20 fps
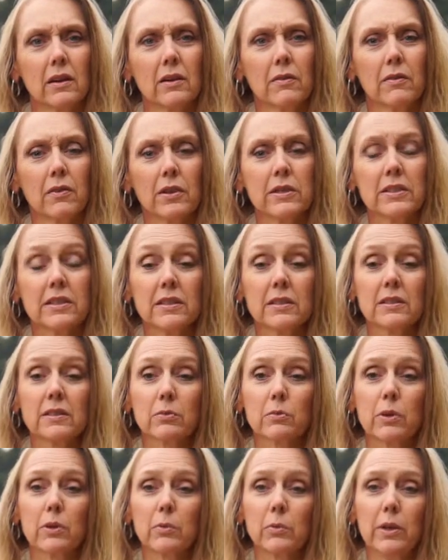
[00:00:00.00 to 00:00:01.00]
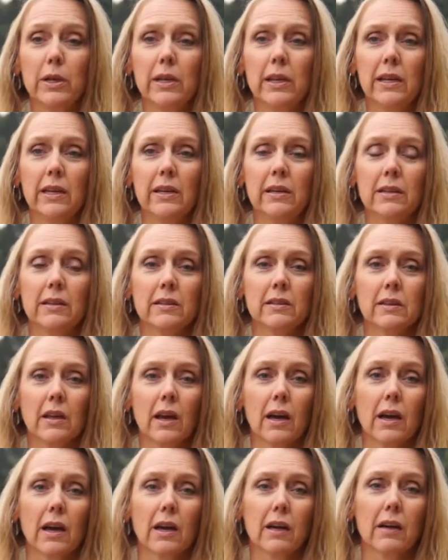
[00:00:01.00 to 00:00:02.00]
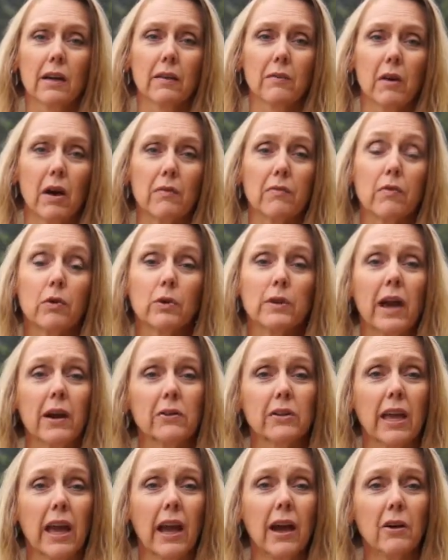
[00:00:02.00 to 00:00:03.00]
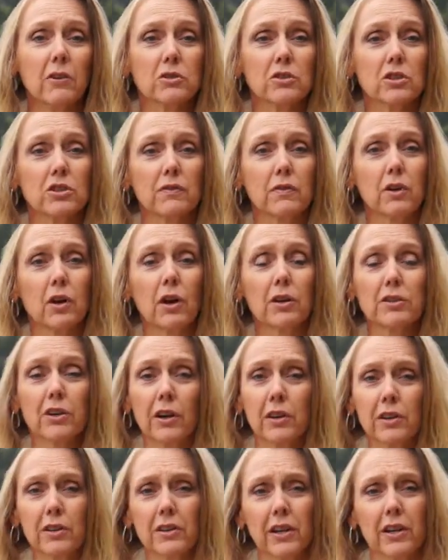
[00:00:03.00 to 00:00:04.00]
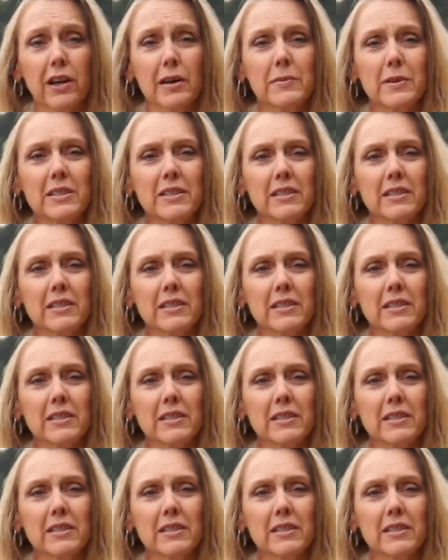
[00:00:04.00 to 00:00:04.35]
For instance, when we needed a fold-out couch for our daughter to come and